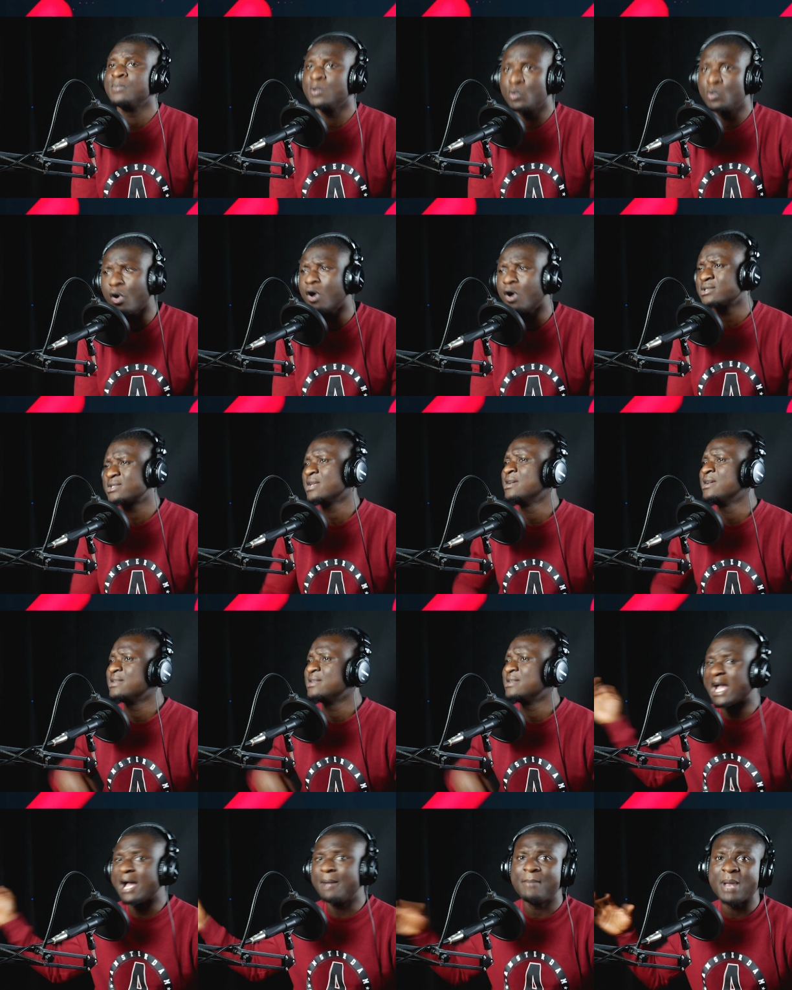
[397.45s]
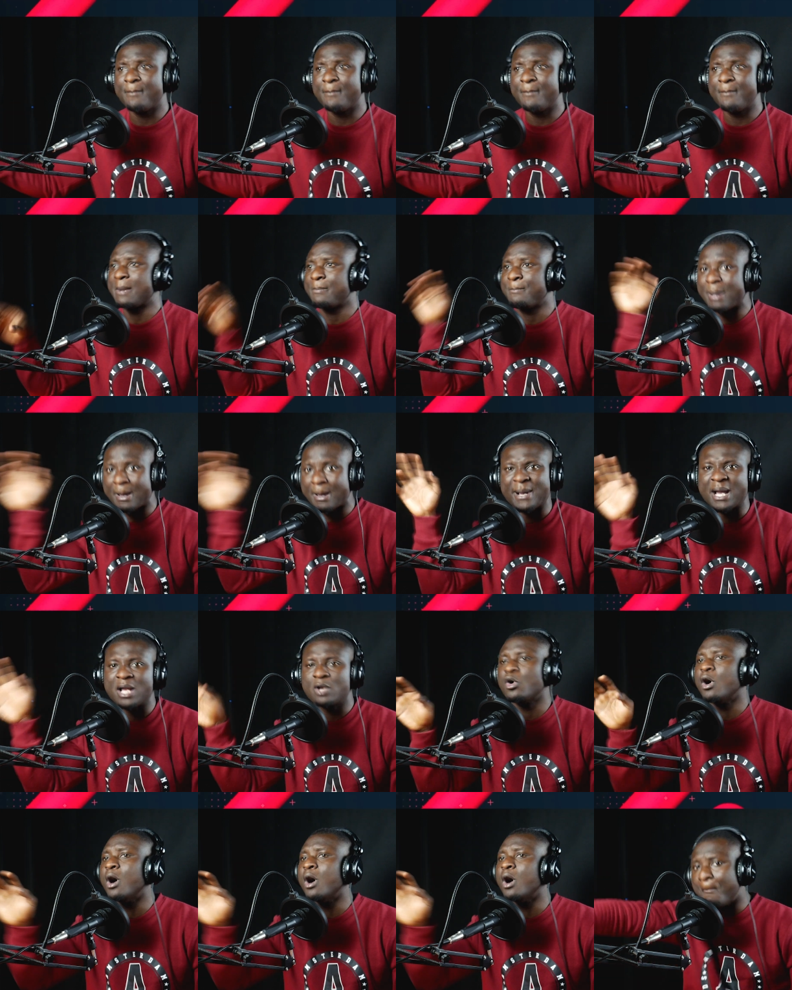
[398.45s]
because some member
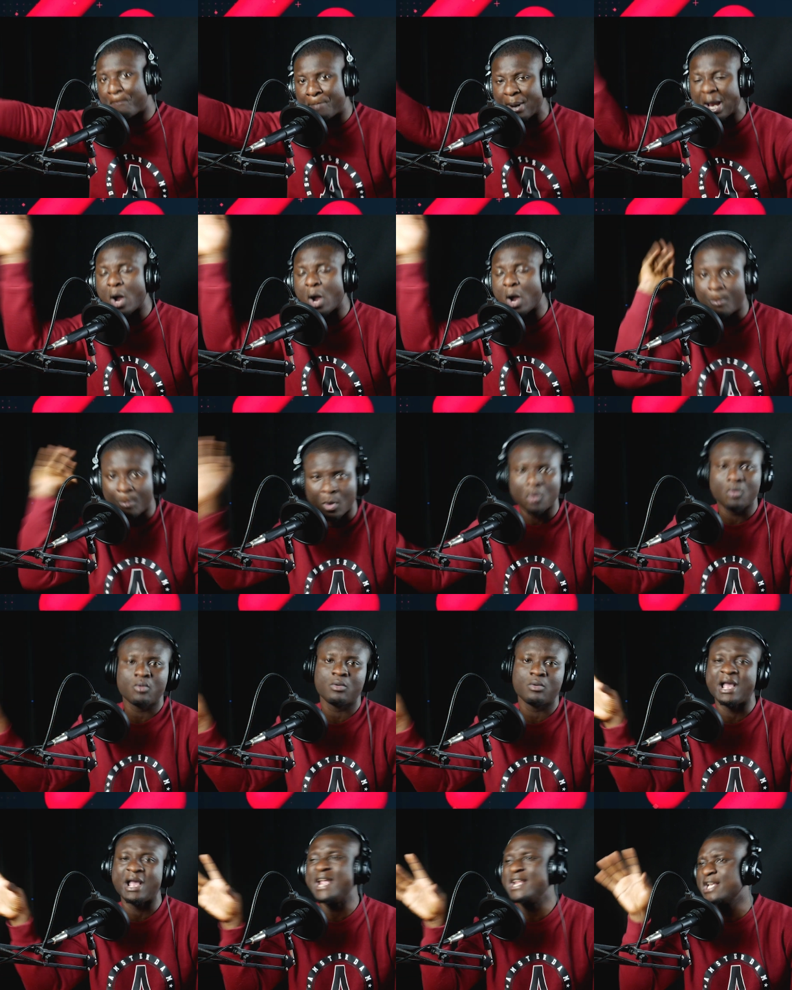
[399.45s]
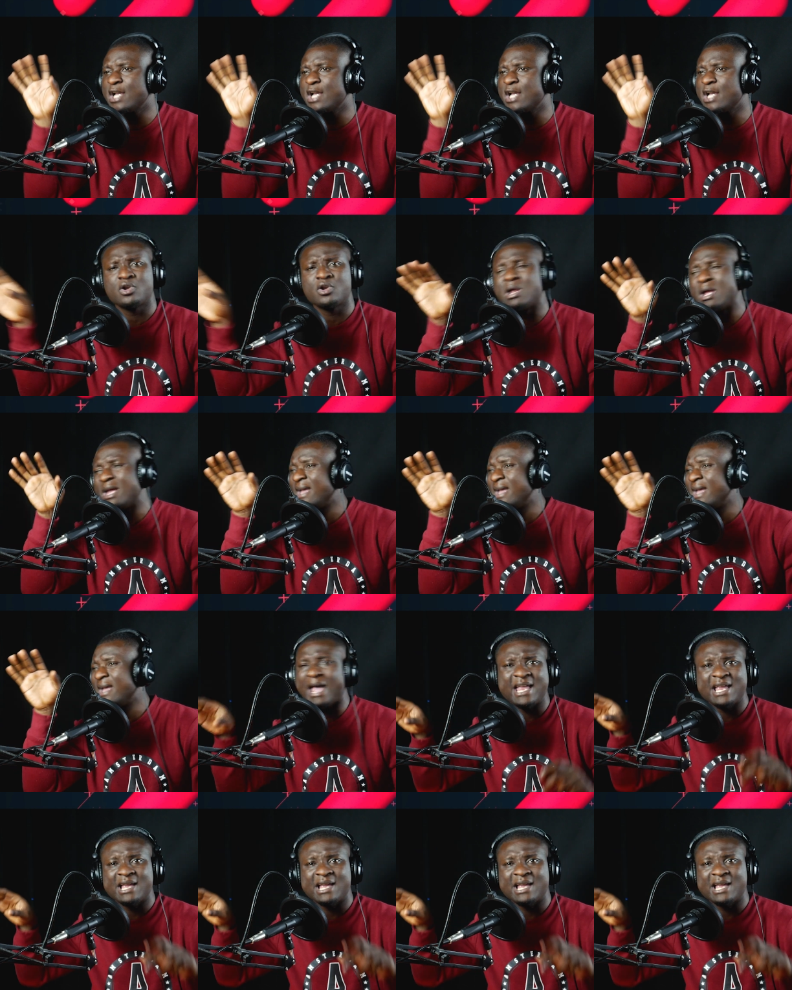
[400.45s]
papa no on pe omo enye no na
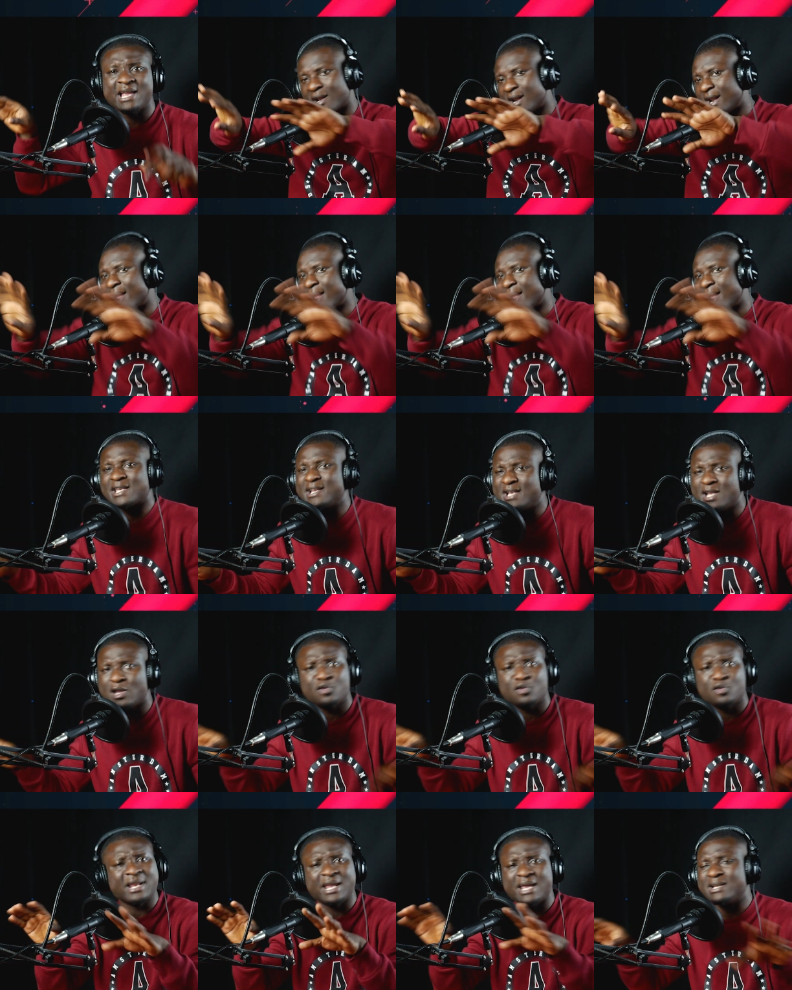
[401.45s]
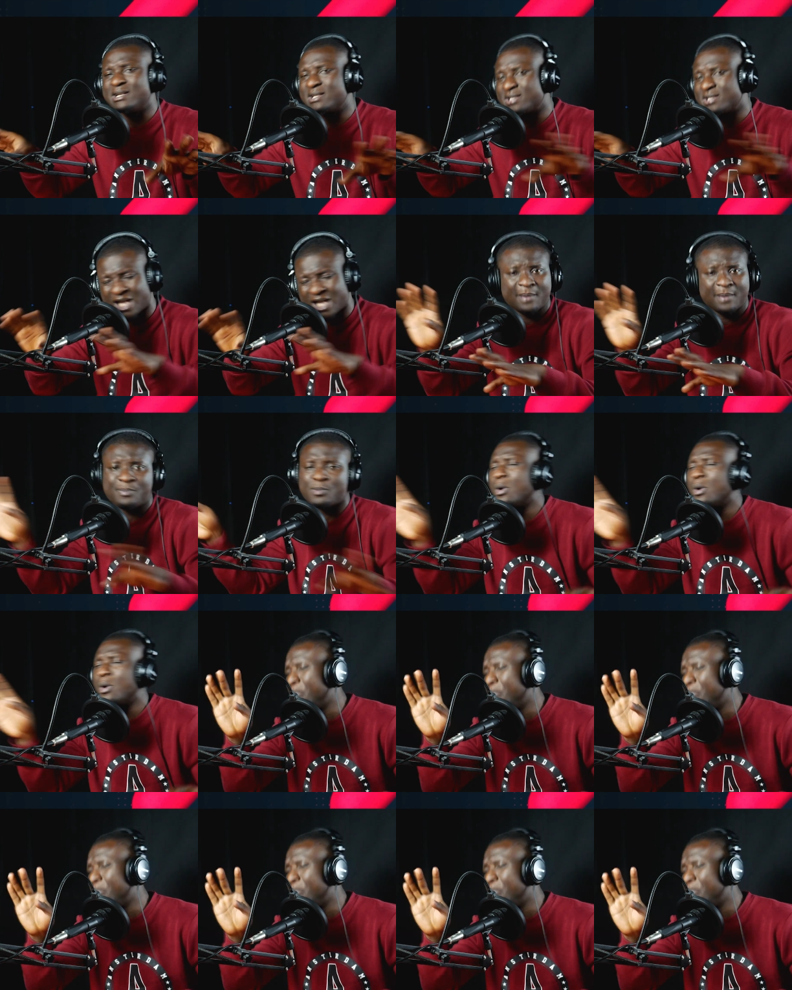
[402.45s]
eye na class enye no na eye na type